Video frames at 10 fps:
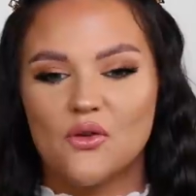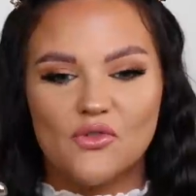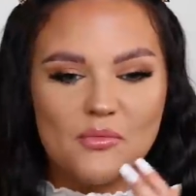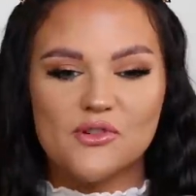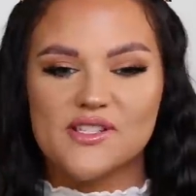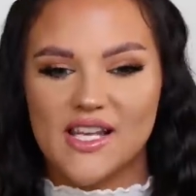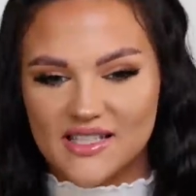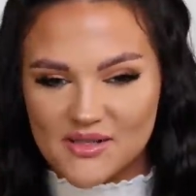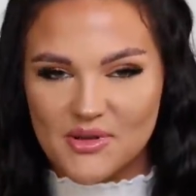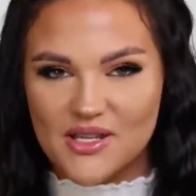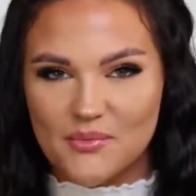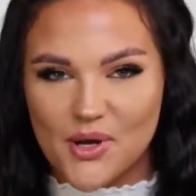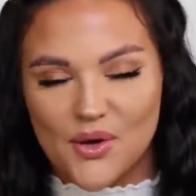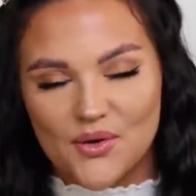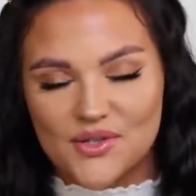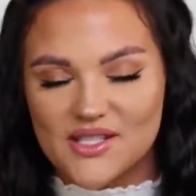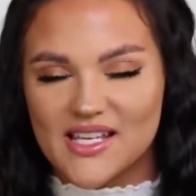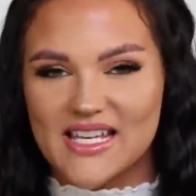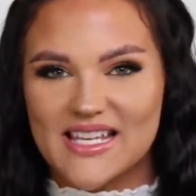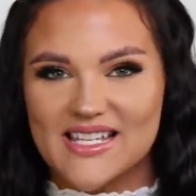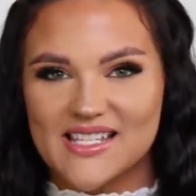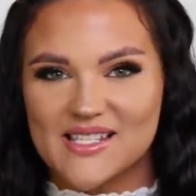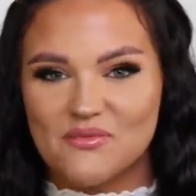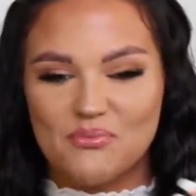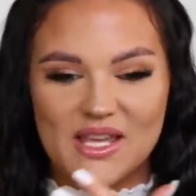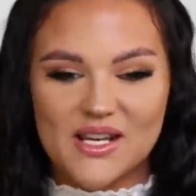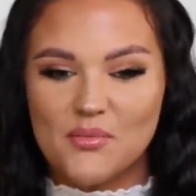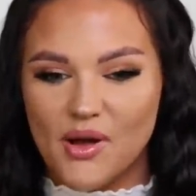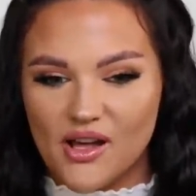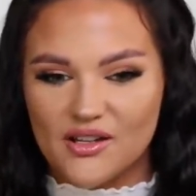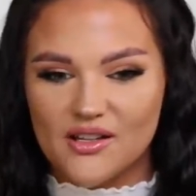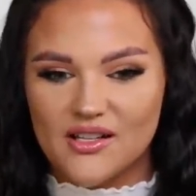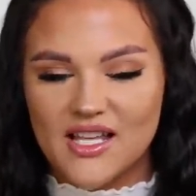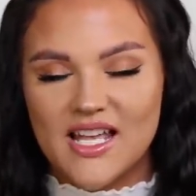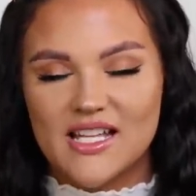represents me the most, is me in a bottle.